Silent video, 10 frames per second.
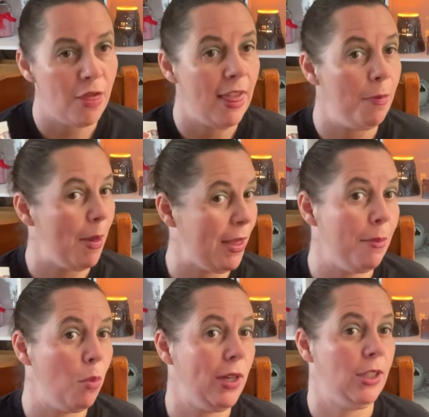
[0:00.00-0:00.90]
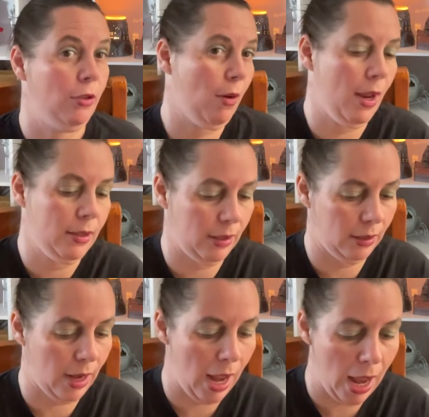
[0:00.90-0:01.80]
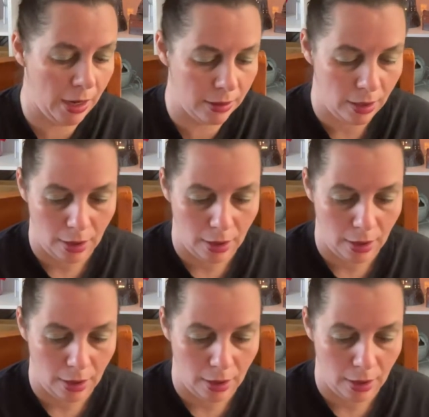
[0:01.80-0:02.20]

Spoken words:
but they're moisturizing, and